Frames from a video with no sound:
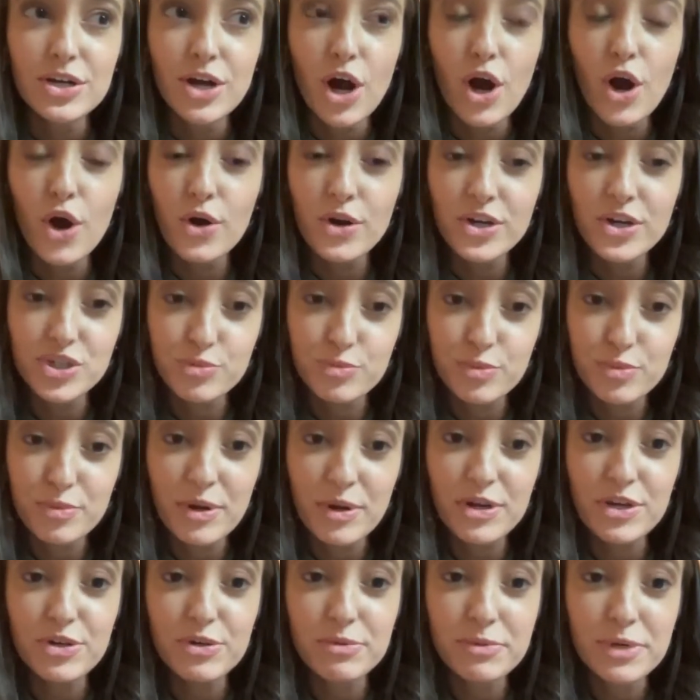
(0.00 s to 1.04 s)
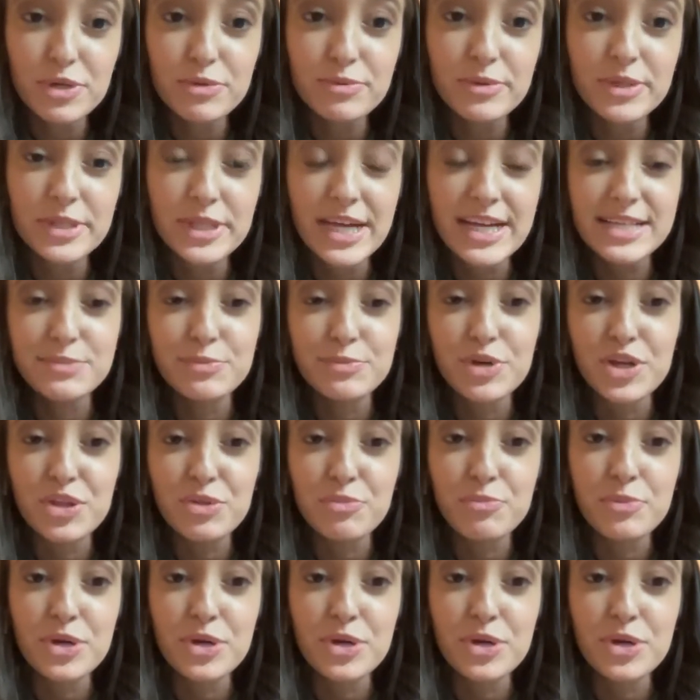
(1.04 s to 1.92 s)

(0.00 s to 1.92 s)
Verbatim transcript: all she promoted to Ruby last month,